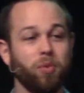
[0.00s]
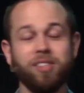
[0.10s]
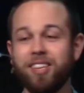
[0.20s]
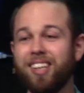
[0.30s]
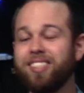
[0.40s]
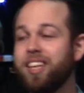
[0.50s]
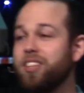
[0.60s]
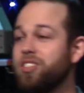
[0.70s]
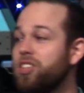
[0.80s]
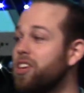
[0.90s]
He says,
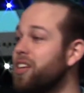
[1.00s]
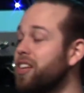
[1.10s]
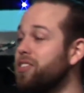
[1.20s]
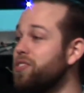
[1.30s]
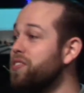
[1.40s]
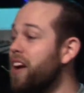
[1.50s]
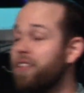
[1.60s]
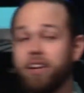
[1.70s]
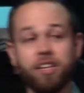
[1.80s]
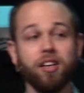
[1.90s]
it is good, it is
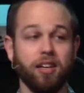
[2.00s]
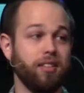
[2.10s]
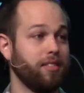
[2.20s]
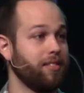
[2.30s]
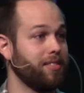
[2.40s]
very good.